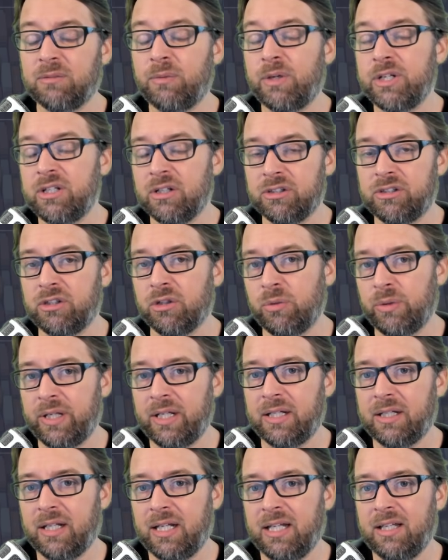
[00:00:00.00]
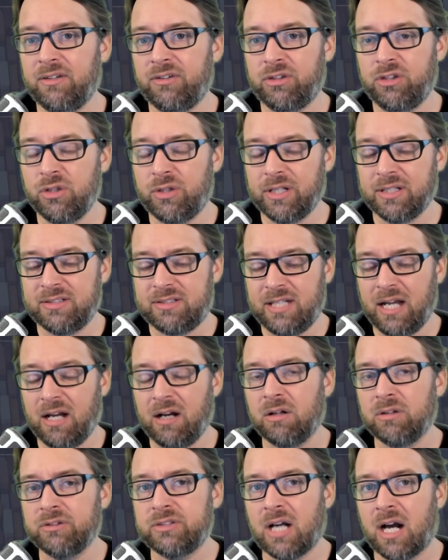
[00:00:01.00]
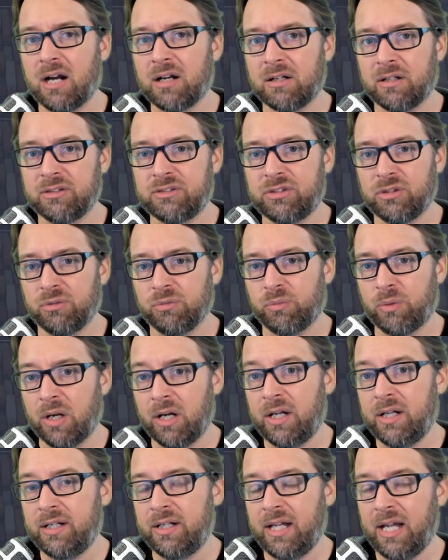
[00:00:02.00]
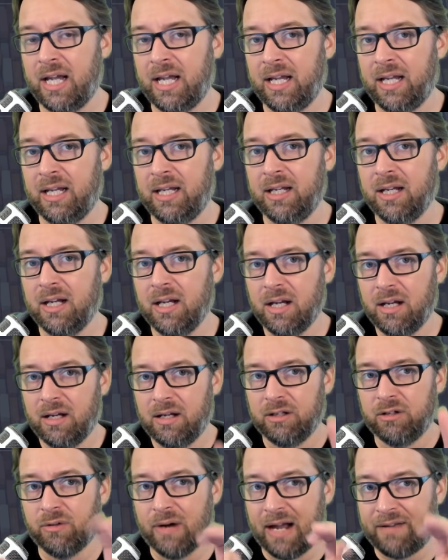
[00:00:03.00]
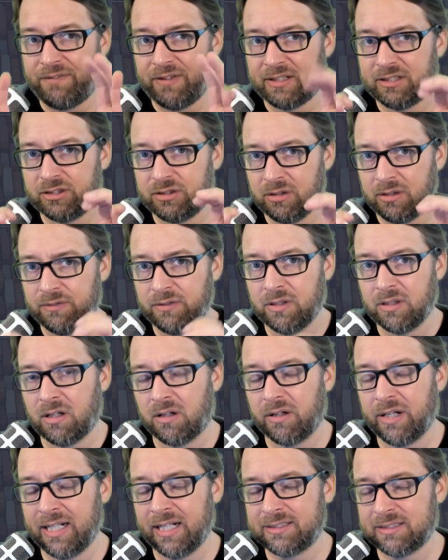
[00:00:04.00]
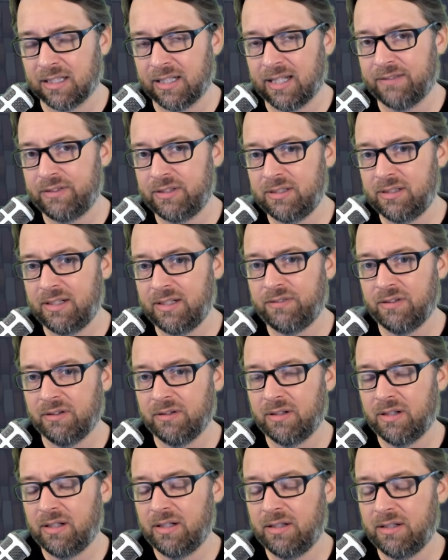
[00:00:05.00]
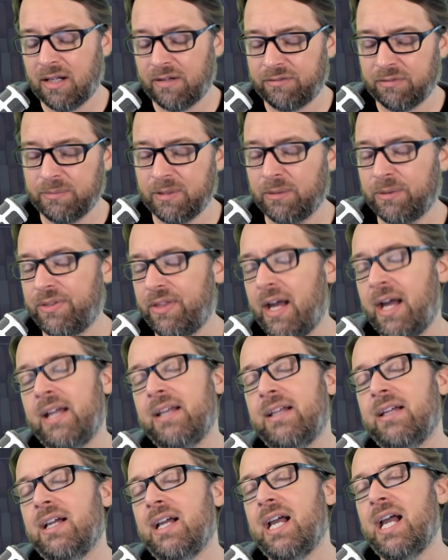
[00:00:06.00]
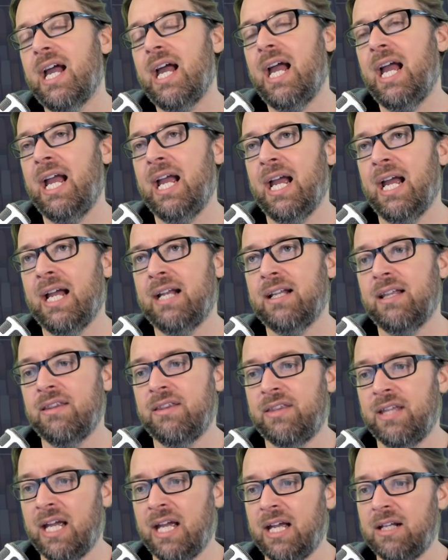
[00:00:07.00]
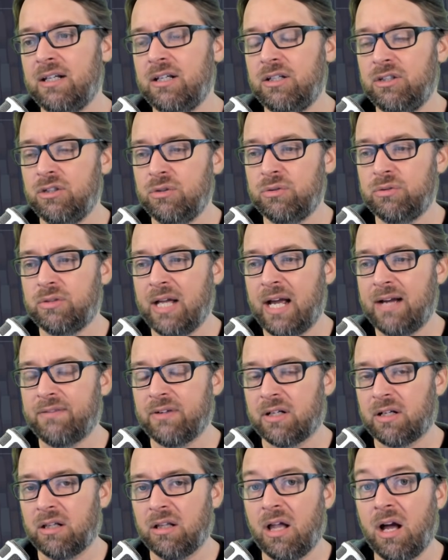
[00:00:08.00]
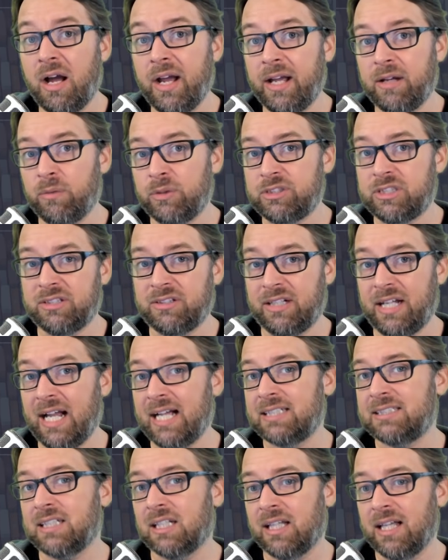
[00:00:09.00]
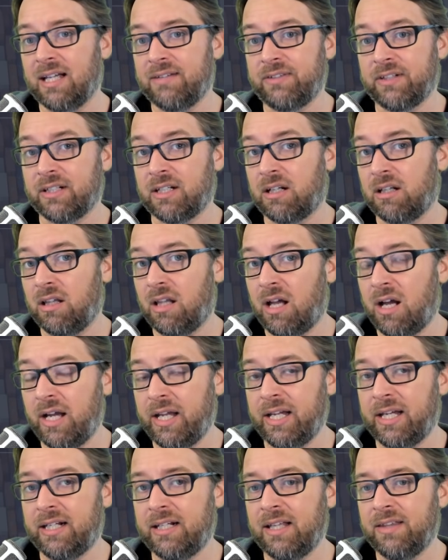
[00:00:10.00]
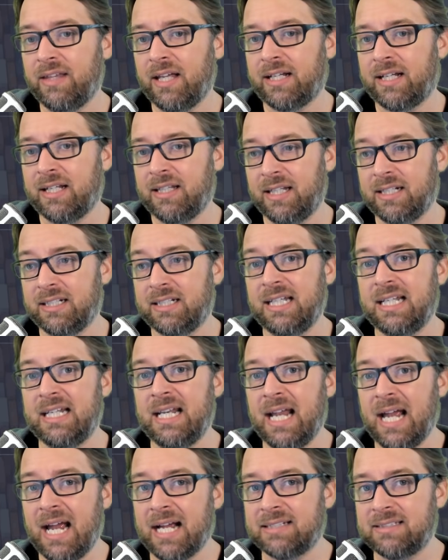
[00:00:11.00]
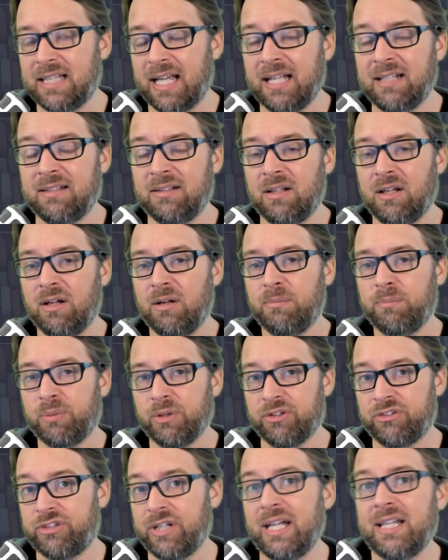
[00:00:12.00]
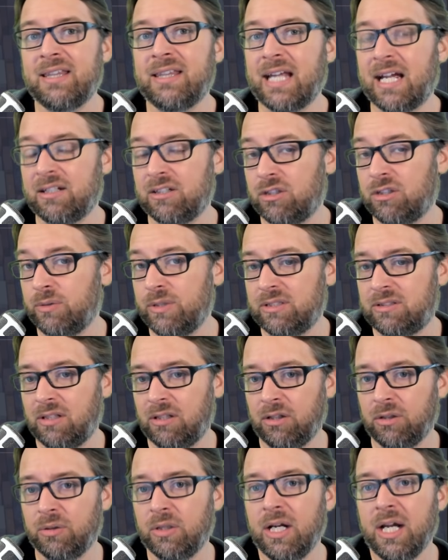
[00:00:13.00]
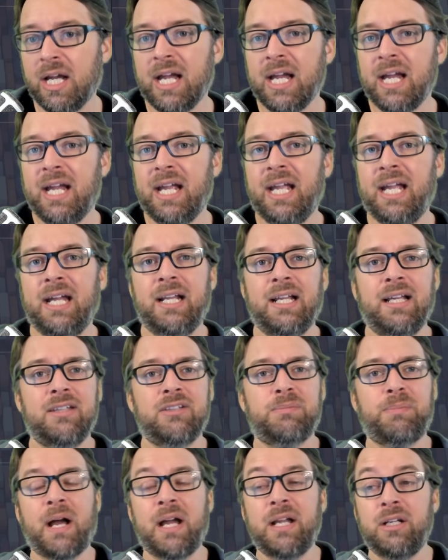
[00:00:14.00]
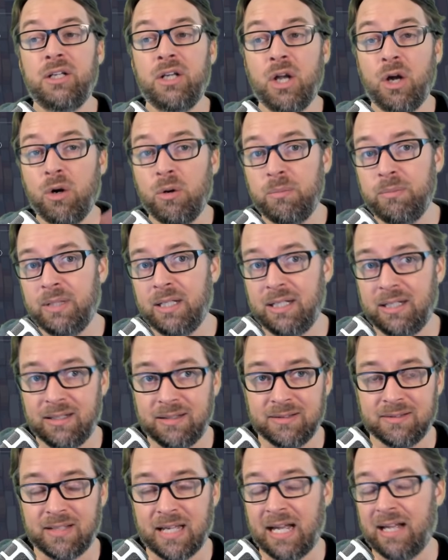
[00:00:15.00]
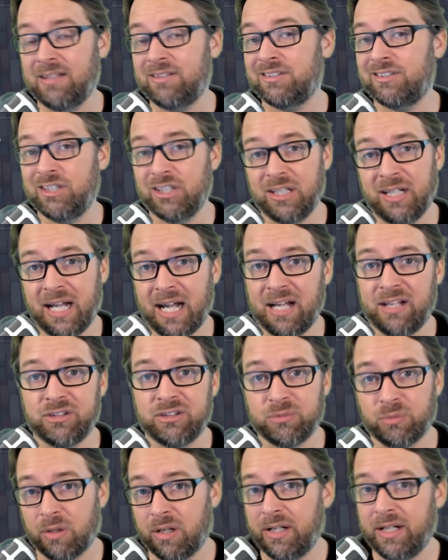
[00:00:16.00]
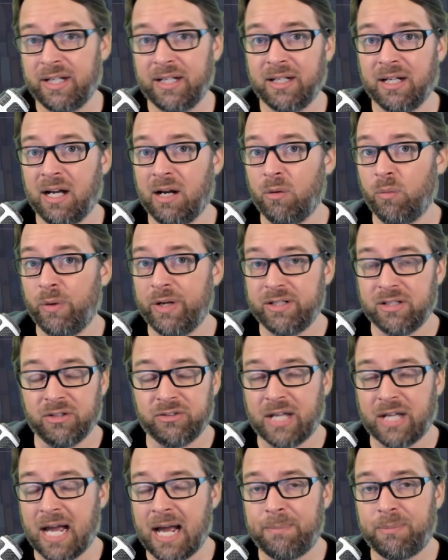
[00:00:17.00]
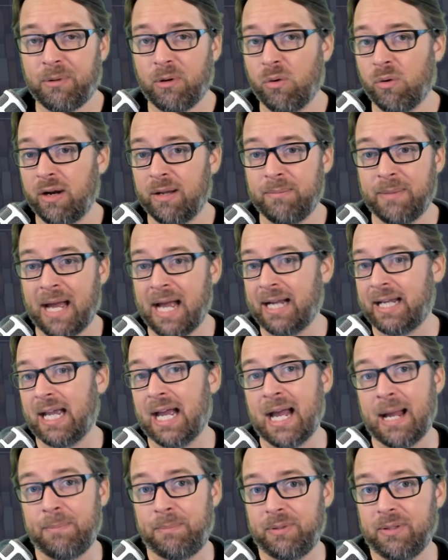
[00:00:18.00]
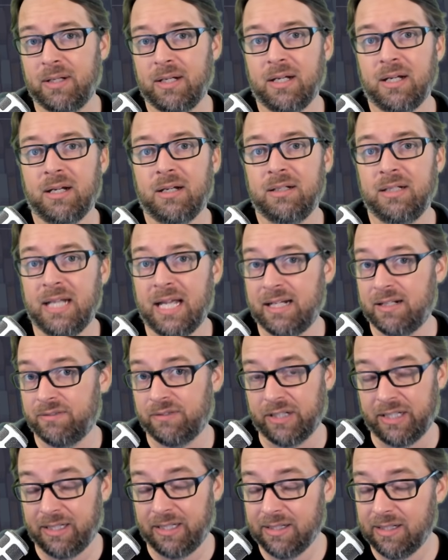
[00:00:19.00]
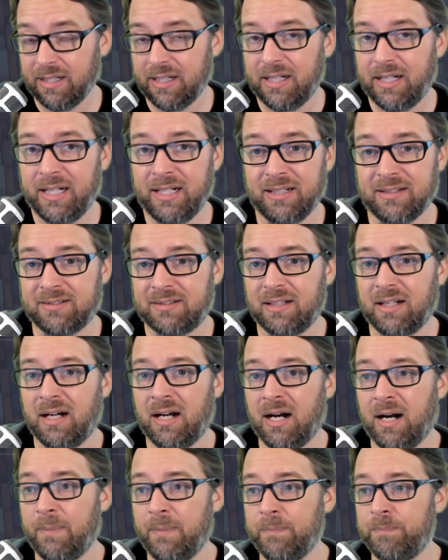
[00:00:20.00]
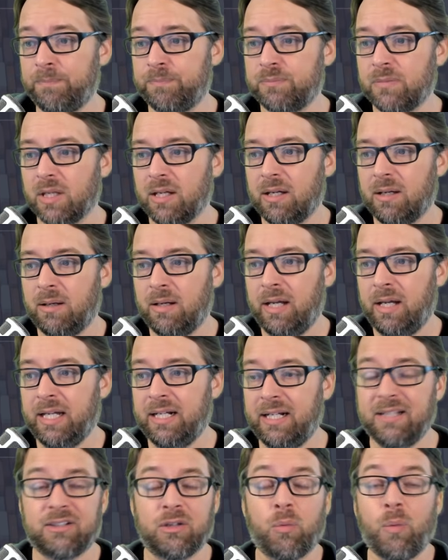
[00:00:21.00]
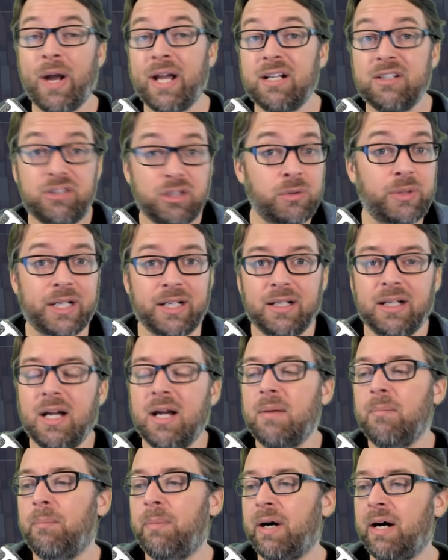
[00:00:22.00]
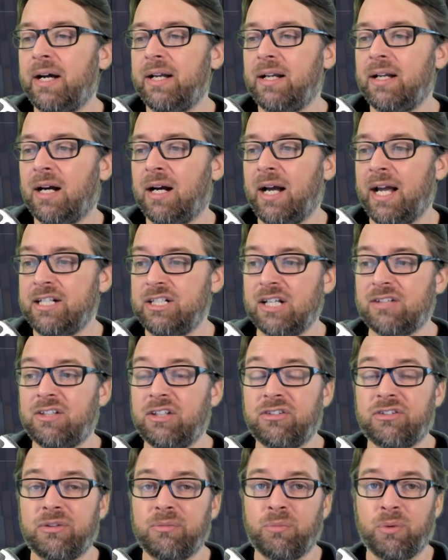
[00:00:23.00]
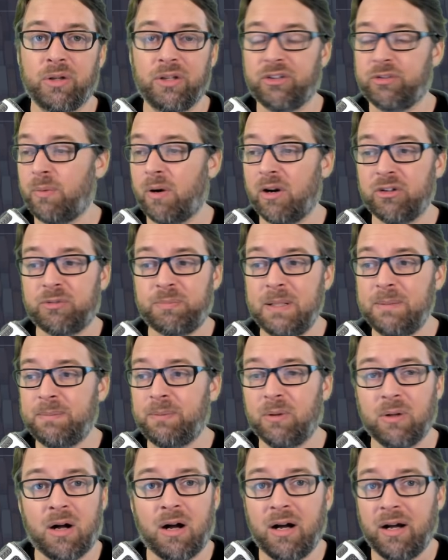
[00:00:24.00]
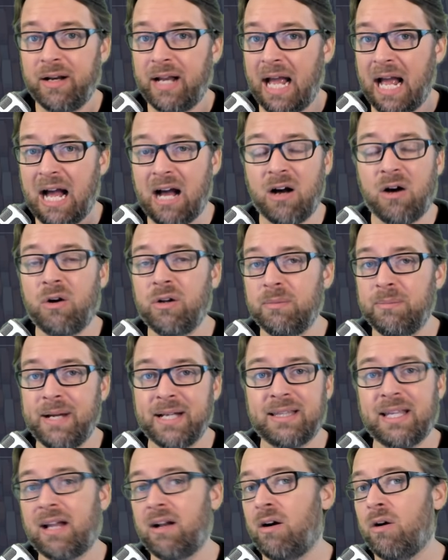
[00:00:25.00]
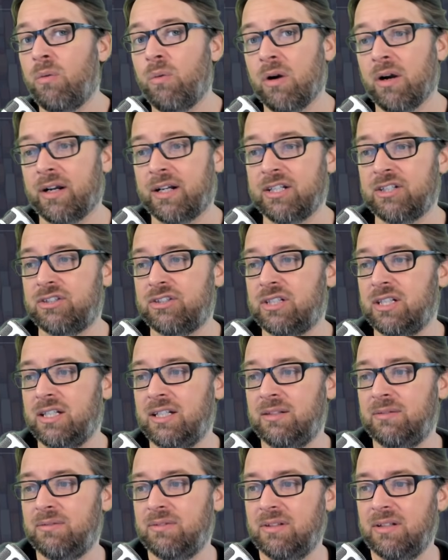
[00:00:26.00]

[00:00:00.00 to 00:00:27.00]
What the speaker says: what you're doing is you can tell Docker to run a graphics server called X11, if you're not familiar with that. And then you have a client, which is an X11 client that can then connect and present that GUI to you. It is by no means as good as running a Windows app or a Mac app natively. It is a way to do it. But and Jesse's one of the smartest people on how to make that all work, because she